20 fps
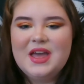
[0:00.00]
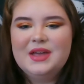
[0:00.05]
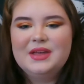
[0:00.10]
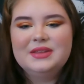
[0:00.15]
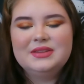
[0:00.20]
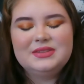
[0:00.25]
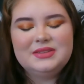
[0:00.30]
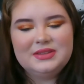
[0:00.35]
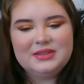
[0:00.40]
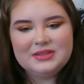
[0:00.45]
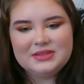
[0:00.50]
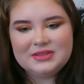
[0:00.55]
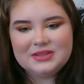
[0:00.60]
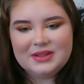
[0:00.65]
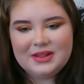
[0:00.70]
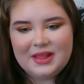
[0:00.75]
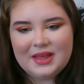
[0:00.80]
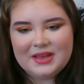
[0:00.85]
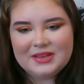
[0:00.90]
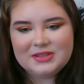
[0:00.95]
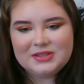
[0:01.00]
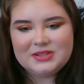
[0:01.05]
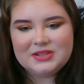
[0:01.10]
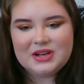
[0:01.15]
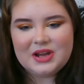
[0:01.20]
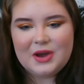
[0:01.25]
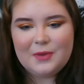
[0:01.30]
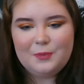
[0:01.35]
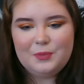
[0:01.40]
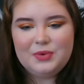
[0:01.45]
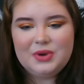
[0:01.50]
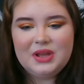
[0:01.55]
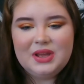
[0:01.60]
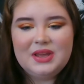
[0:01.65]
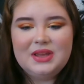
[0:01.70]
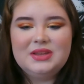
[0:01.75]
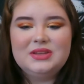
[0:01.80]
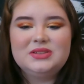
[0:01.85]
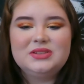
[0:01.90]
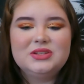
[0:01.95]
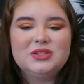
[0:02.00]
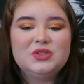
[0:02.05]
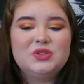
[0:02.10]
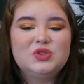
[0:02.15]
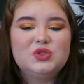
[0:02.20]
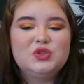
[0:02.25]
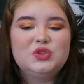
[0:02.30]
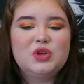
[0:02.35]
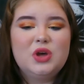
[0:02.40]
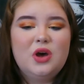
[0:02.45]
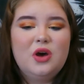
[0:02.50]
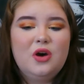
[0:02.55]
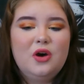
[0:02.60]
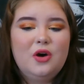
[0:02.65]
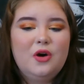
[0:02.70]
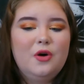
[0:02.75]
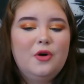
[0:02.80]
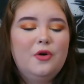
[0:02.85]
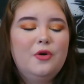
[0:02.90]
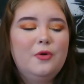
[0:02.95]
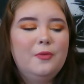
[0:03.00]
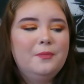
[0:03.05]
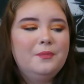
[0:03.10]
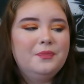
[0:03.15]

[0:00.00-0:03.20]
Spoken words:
since the last update, so